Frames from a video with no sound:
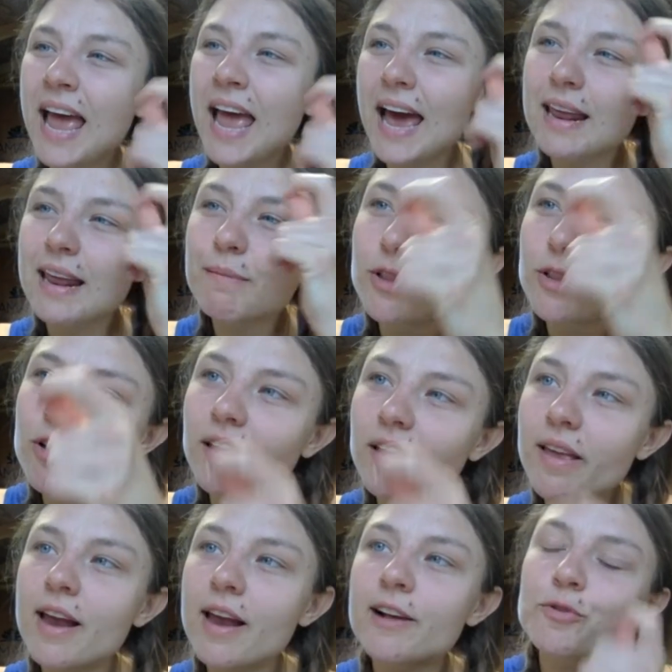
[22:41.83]
And I'm
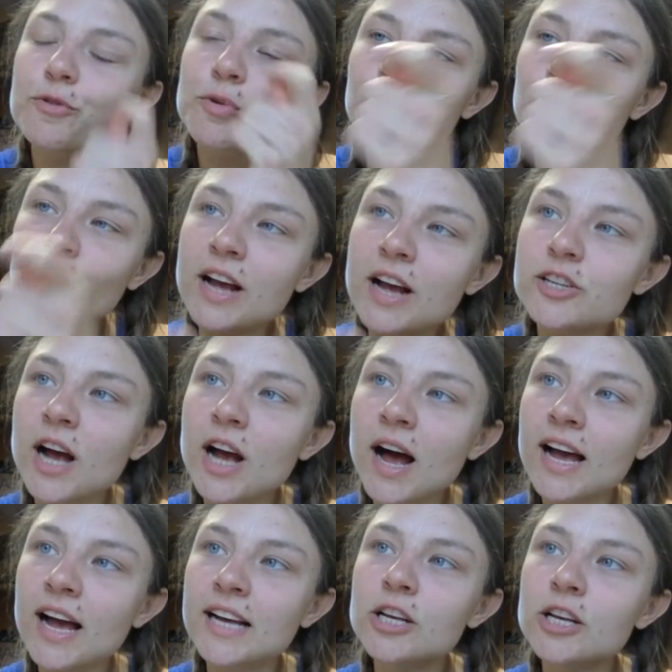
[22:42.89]
looking at it through fresh
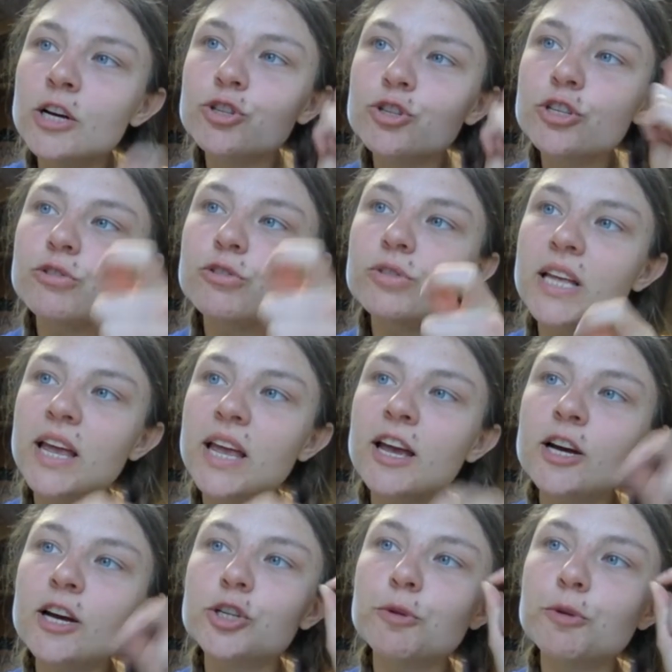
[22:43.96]
eyes, choosing
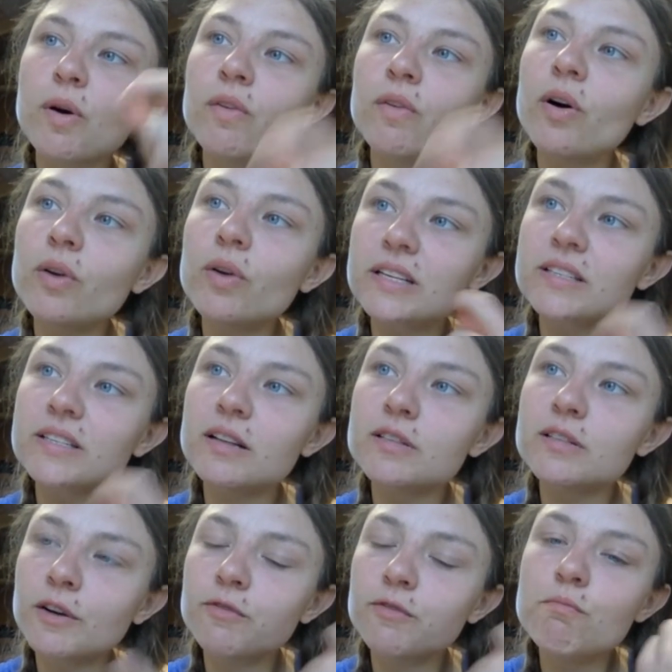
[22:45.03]
to provoke a
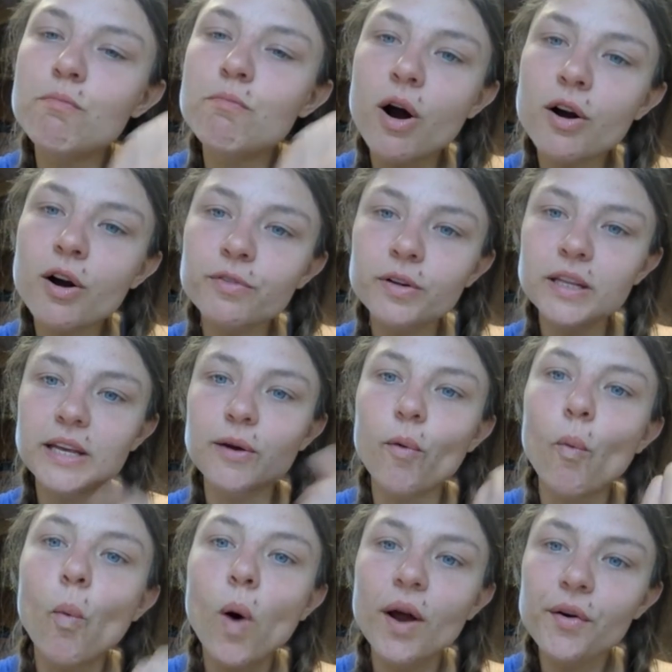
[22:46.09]
sense of
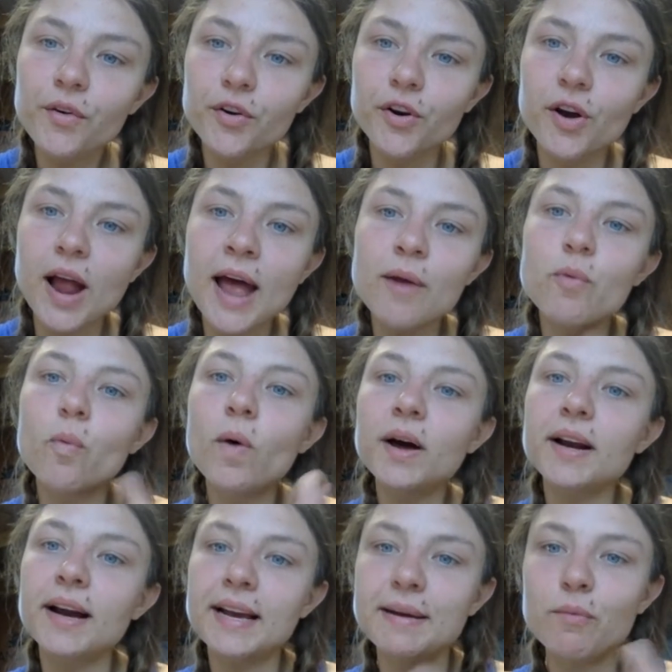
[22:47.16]
marveling wonder at what
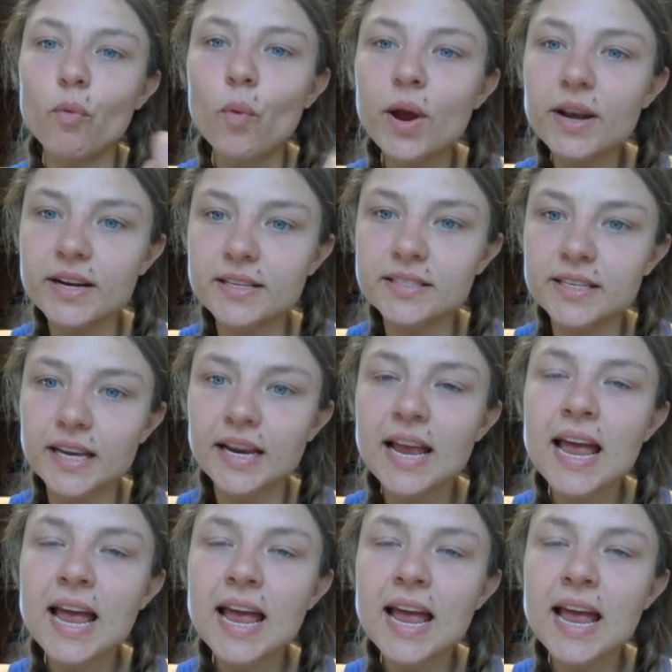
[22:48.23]
I am witnessing.